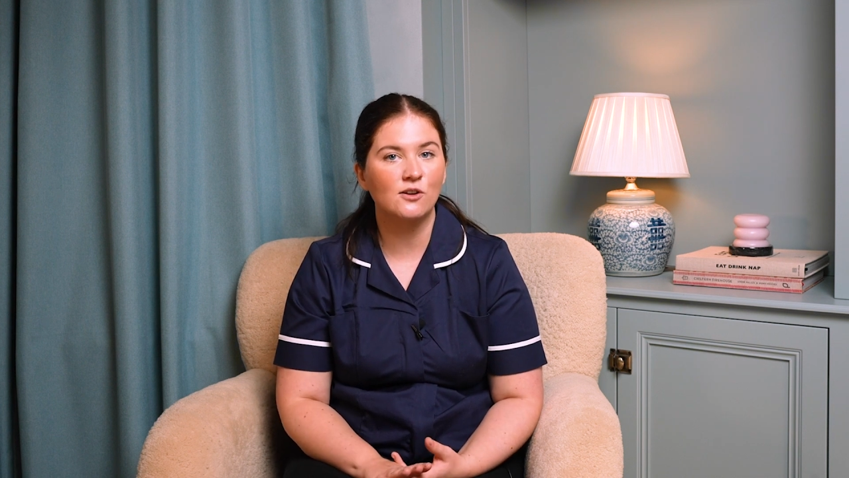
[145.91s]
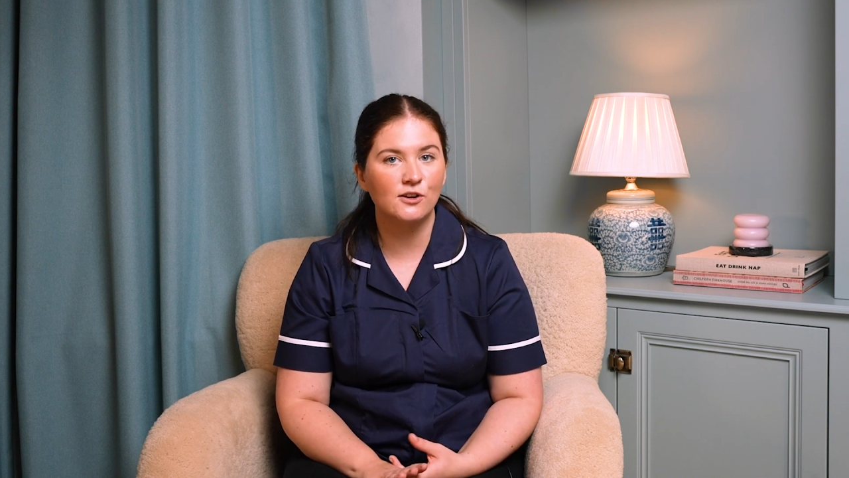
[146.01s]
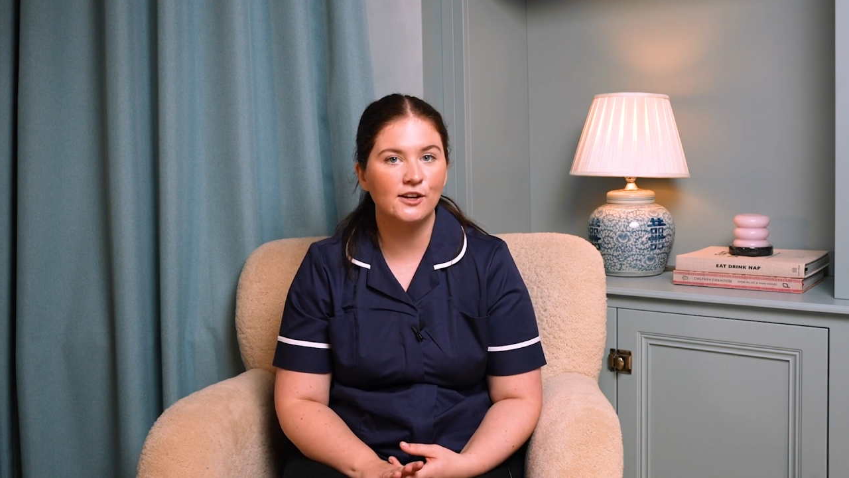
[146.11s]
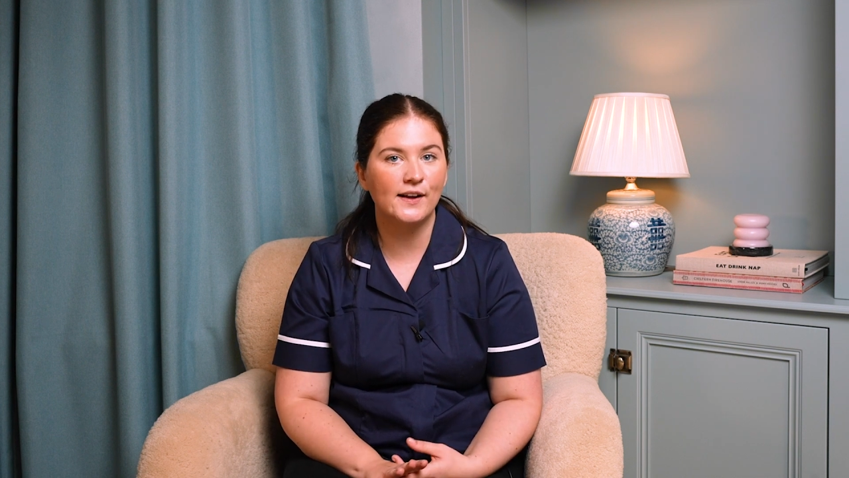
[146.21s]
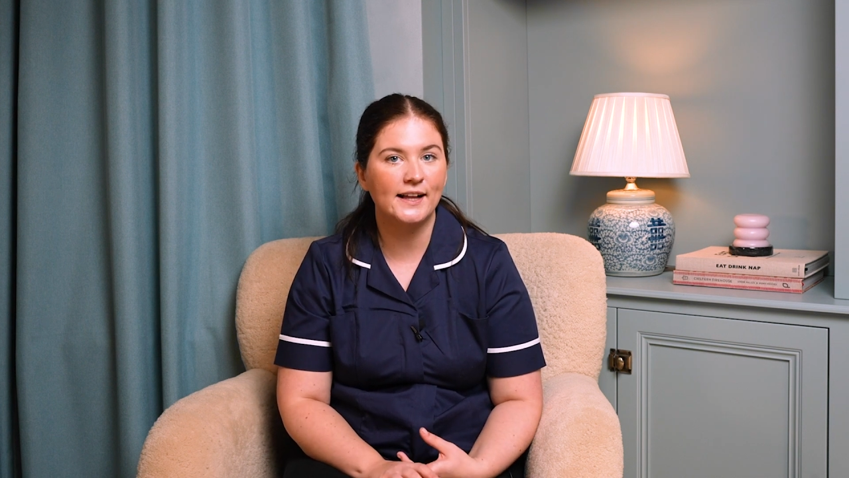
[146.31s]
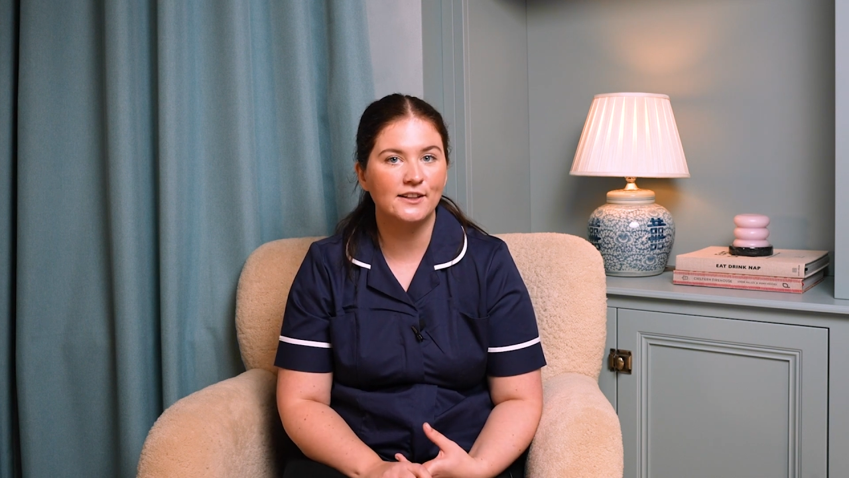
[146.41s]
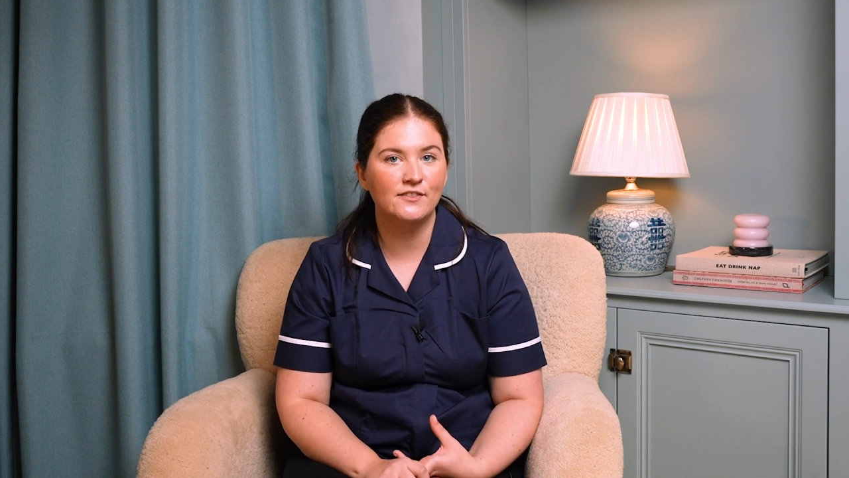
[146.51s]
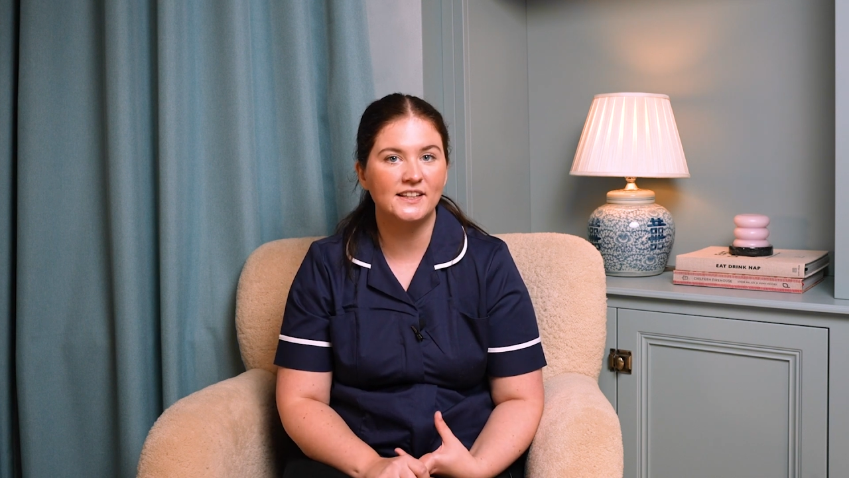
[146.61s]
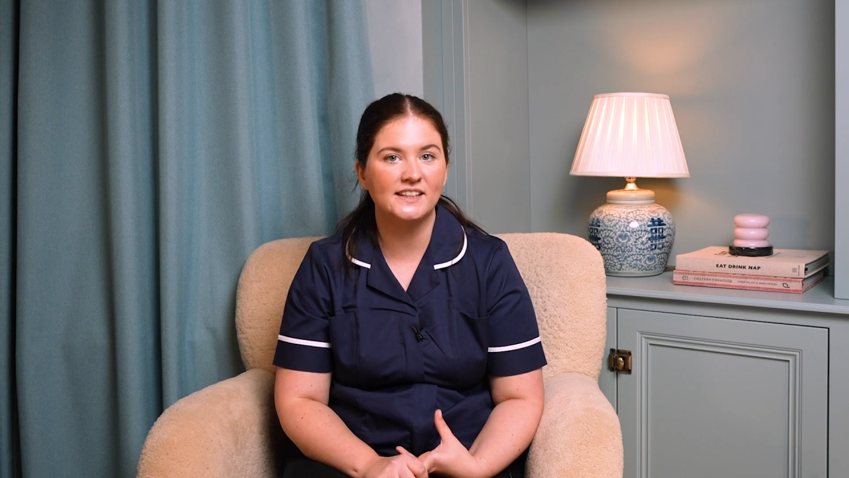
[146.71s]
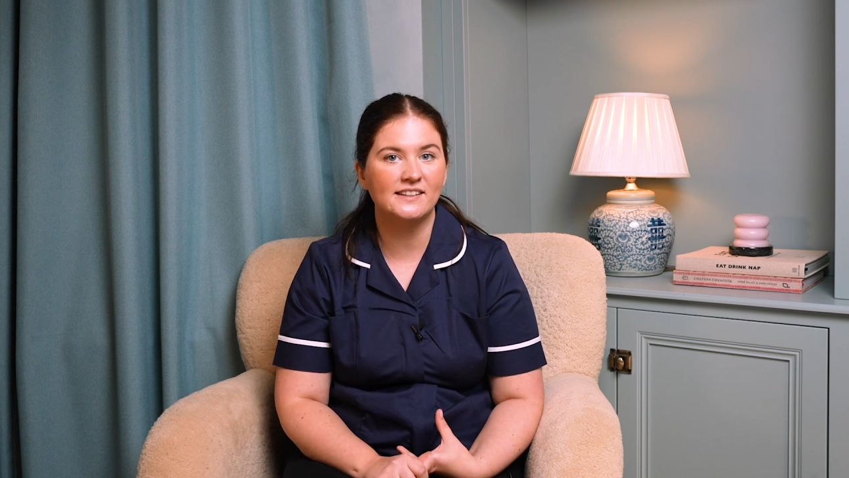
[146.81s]
or your health
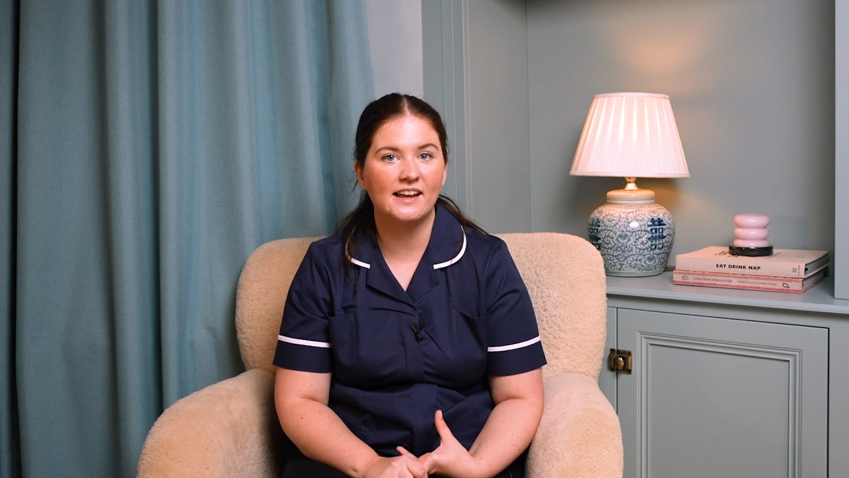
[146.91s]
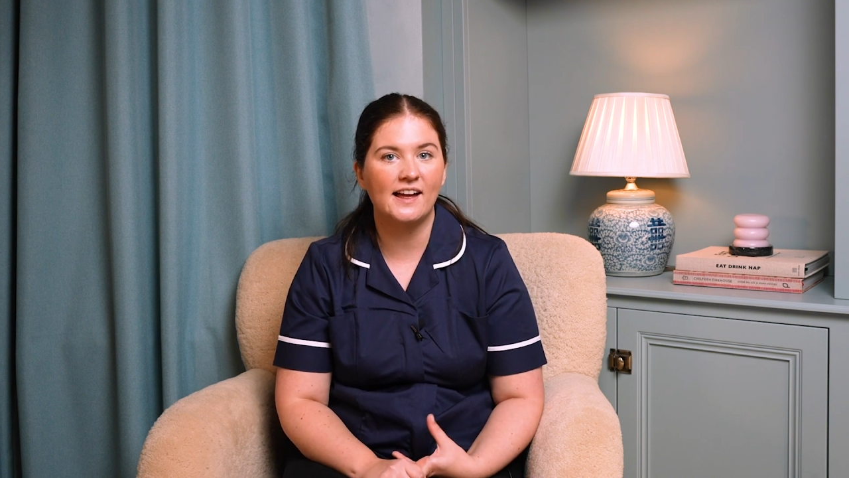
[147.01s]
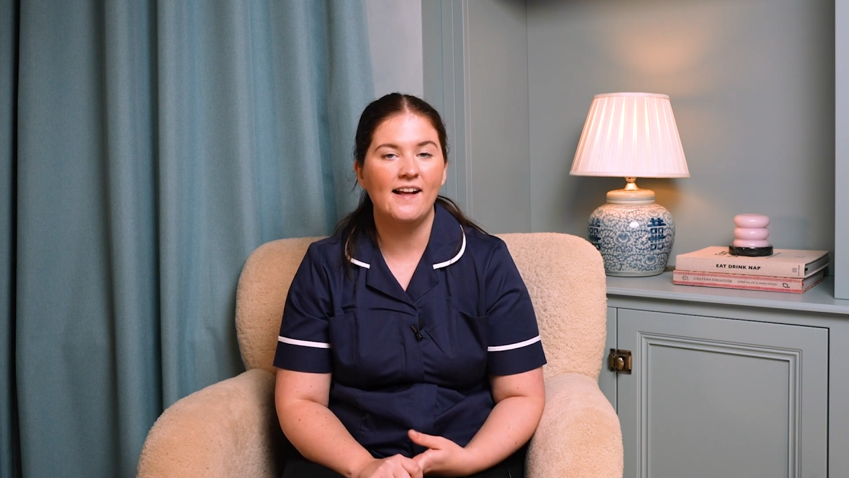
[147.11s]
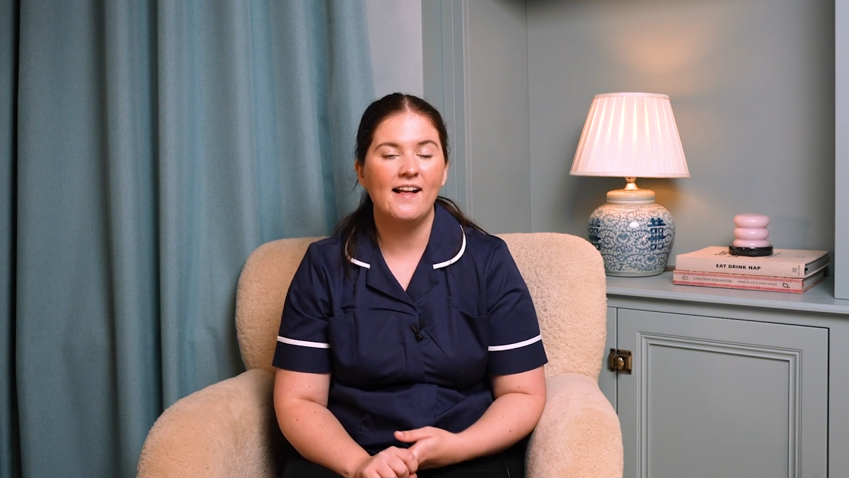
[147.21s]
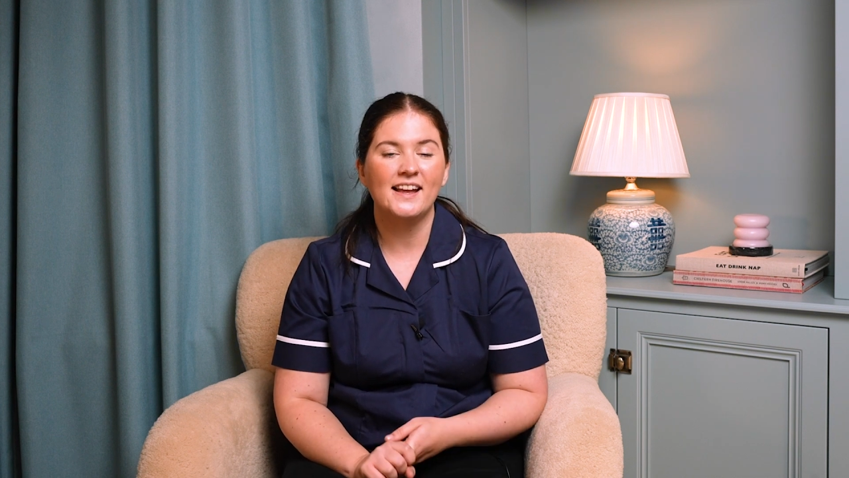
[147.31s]
visitor.